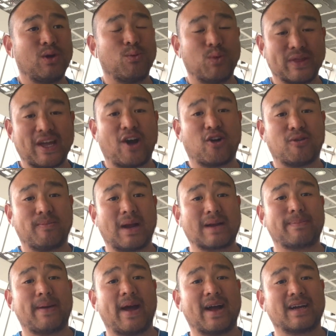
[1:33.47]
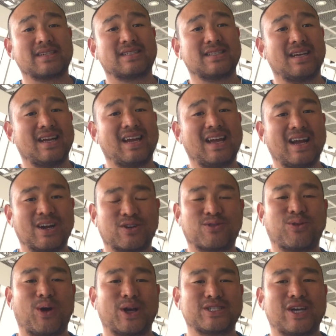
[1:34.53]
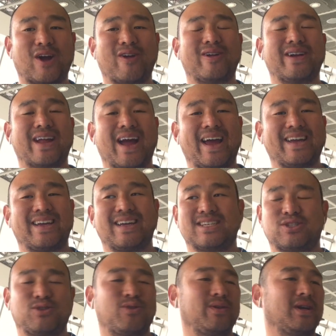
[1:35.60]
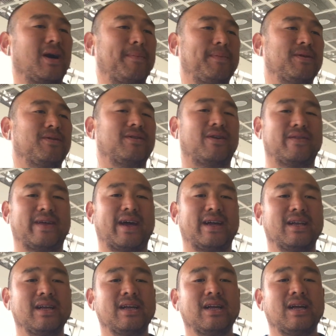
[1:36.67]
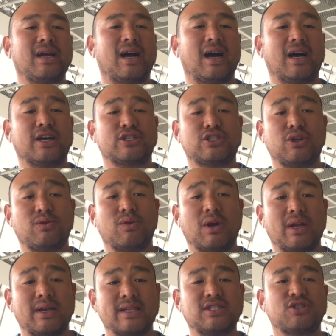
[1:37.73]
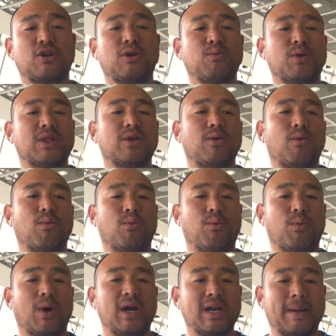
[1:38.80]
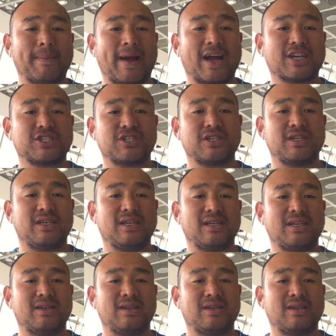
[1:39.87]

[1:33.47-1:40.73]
with our backpacks across Ireland and hiking, so you're going uphill and all that. So let's start with what I'm actually